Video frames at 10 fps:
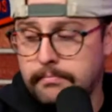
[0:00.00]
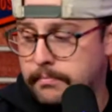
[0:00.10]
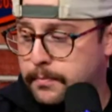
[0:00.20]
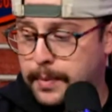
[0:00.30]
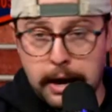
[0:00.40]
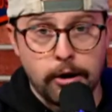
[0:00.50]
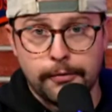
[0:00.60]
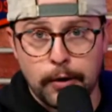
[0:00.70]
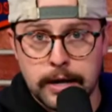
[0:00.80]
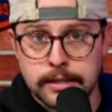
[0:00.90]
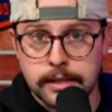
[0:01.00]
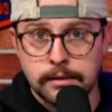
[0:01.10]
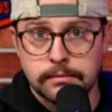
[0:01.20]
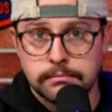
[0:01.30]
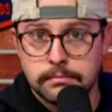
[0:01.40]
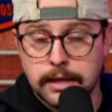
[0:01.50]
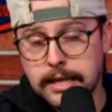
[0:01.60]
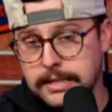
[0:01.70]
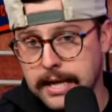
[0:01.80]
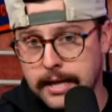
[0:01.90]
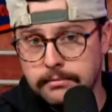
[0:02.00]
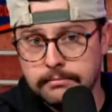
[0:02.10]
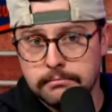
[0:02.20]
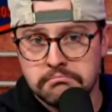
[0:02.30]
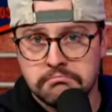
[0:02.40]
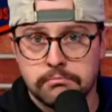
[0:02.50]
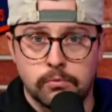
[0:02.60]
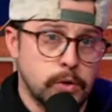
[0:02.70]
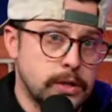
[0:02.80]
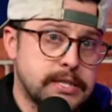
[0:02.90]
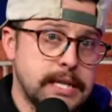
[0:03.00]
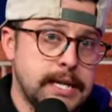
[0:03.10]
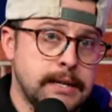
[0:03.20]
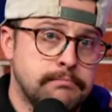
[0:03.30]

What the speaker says: paraphrasing, he said, we'll see.